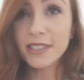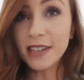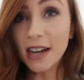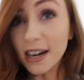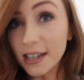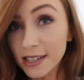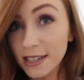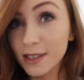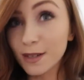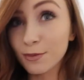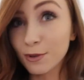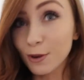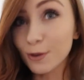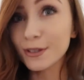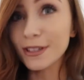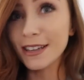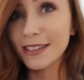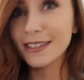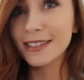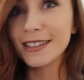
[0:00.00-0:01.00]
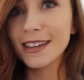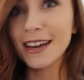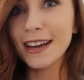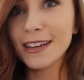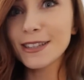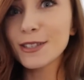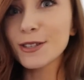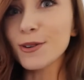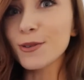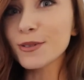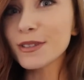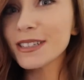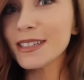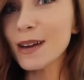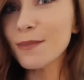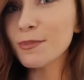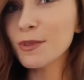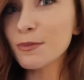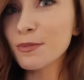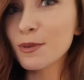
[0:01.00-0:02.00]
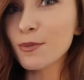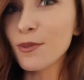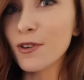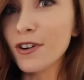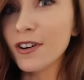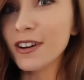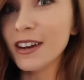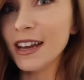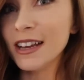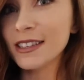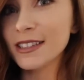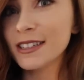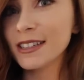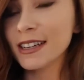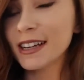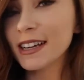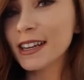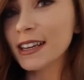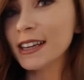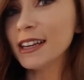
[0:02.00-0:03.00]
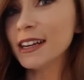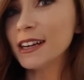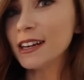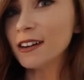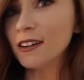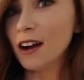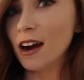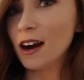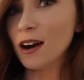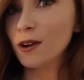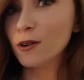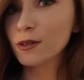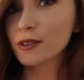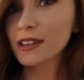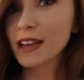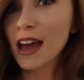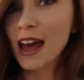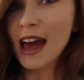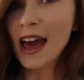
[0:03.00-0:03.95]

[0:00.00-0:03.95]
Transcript: starting the process today. So step number one is to clear out